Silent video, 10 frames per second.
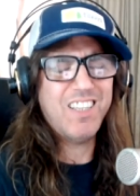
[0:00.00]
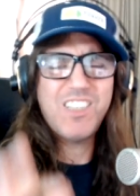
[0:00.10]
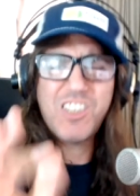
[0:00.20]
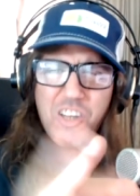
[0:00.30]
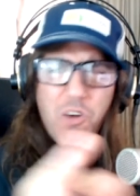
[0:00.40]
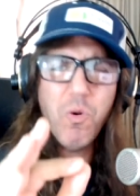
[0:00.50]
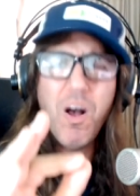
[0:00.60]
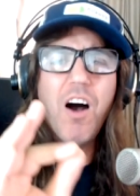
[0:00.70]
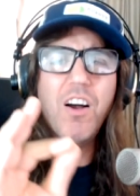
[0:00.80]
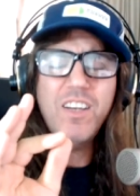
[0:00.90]
and so
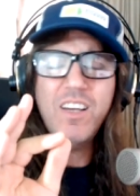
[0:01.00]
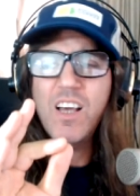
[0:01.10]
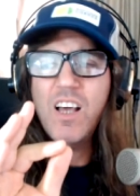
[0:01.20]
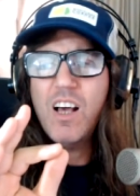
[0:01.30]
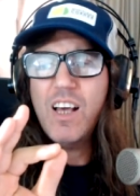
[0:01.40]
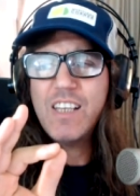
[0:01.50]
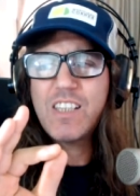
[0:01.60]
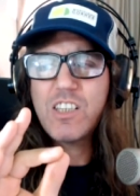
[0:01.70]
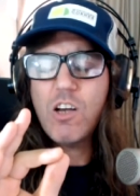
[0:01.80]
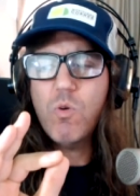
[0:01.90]
un, is
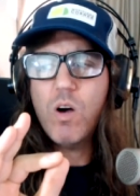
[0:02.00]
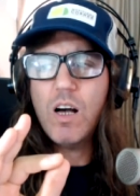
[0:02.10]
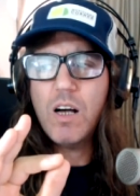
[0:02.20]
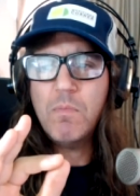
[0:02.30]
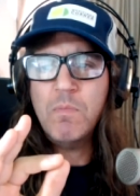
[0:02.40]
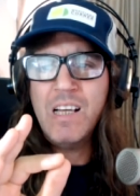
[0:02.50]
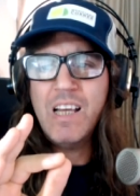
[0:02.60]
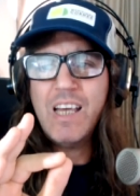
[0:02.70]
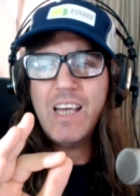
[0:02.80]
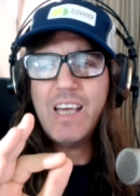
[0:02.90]
so, um,
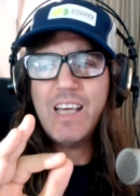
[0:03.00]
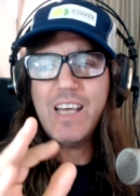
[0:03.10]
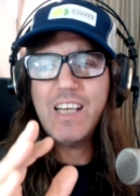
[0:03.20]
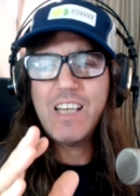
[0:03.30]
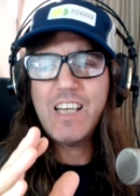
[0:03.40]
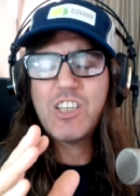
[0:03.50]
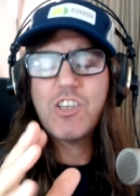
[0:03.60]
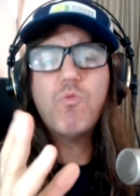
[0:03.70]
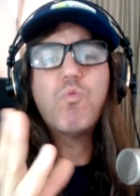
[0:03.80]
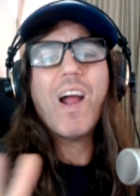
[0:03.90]
it, it, it's
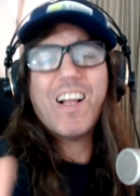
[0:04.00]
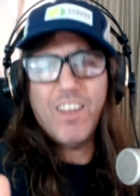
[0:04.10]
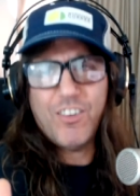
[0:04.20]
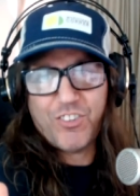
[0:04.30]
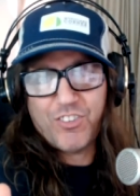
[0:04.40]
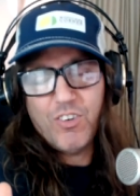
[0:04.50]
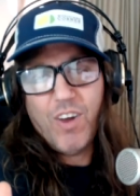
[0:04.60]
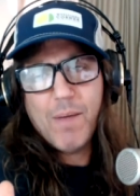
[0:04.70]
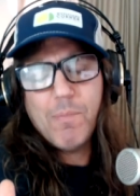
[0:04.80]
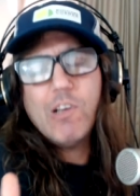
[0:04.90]
so reckless,
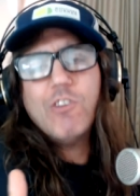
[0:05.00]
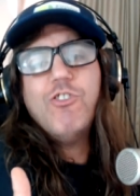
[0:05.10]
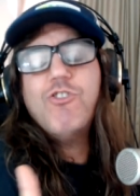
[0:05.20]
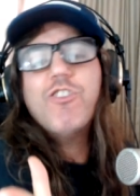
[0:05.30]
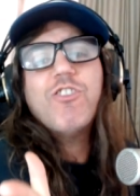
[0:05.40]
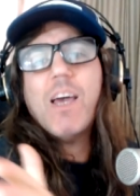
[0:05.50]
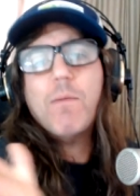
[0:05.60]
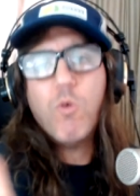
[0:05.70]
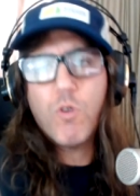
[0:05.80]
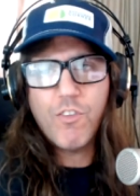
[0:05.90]
right? Because you just get
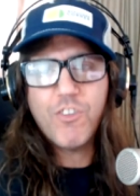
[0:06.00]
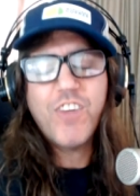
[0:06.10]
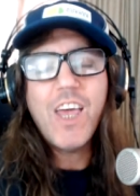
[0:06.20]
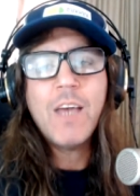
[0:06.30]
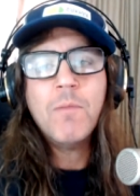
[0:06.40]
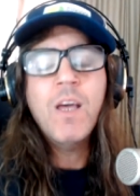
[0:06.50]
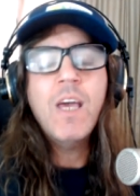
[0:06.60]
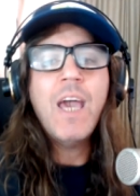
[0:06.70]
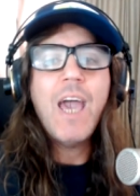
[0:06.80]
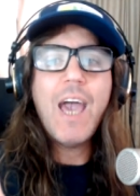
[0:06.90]
more of the same.
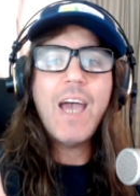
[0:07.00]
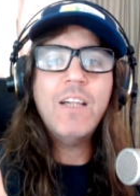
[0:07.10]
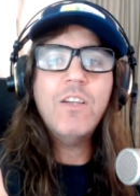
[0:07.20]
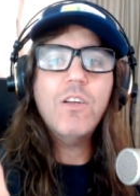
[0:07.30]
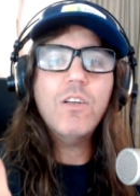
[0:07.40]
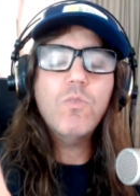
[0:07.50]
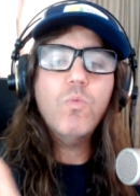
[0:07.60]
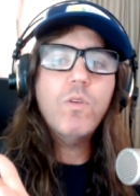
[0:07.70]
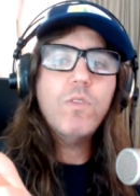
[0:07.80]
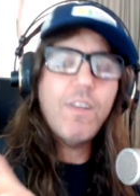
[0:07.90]
And it,
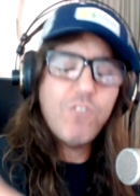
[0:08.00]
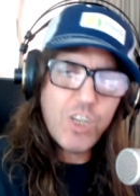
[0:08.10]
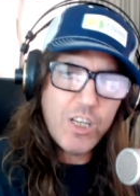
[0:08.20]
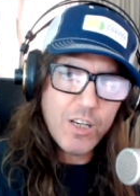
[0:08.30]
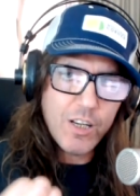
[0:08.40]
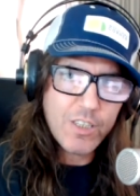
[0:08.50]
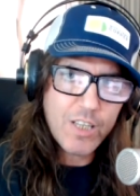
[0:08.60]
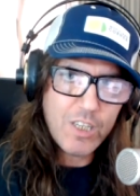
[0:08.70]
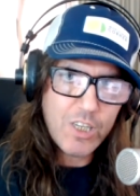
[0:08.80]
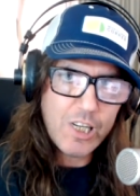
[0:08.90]
we, they cheated us.
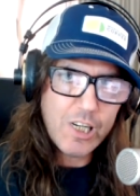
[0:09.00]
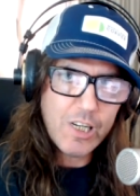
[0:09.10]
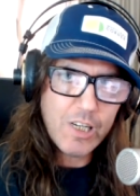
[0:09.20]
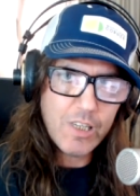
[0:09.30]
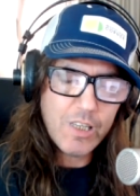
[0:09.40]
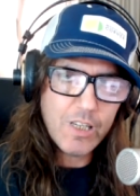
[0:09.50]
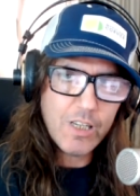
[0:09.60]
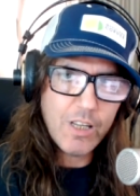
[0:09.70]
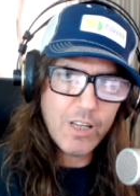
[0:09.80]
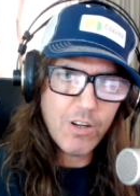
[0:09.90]
They cheated in,
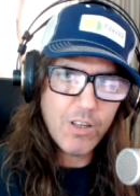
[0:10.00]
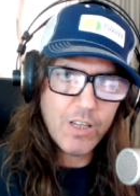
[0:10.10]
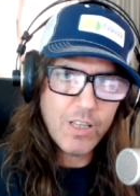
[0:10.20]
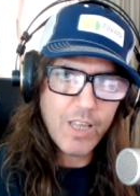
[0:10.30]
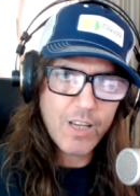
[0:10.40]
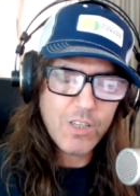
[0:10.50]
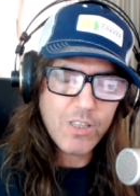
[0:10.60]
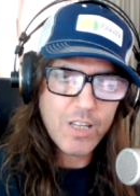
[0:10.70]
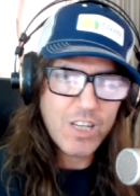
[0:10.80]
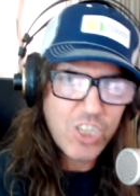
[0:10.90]
in, in, in the
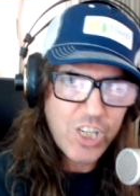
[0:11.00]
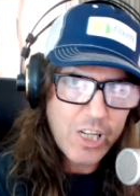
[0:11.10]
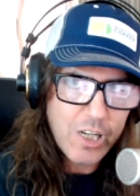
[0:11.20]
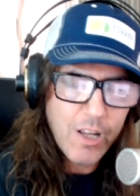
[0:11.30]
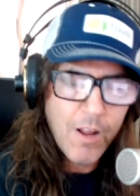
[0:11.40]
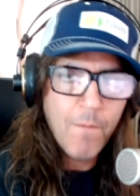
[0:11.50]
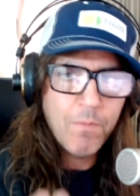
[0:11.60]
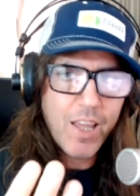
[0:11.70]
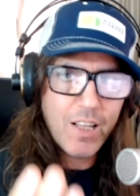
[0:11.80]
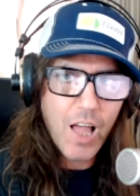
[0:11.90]
elections. They cheat.
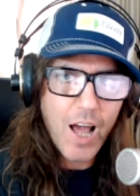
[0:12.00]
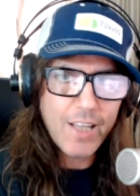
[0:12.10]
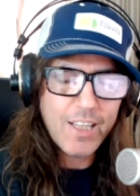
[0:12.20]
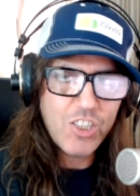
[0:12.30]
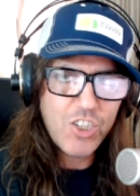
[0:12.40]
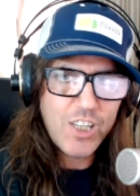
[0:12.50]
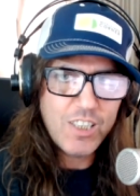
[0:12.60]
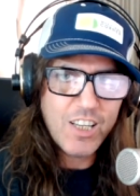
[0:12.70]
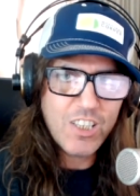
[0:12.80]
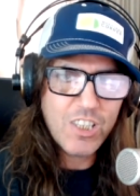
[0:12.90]
They lie. They
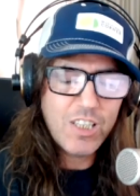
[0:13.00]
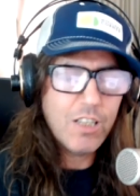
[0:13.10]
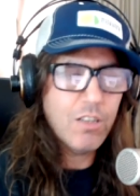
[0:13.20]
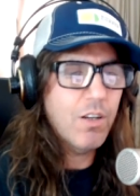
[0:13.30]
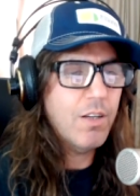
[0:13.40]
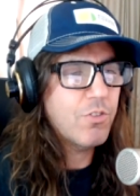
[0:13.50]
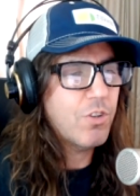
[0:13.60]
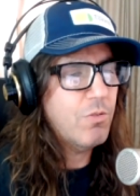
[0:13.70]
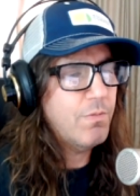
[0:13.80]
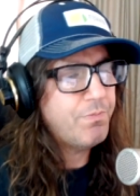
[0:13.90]
cheat. They steal. So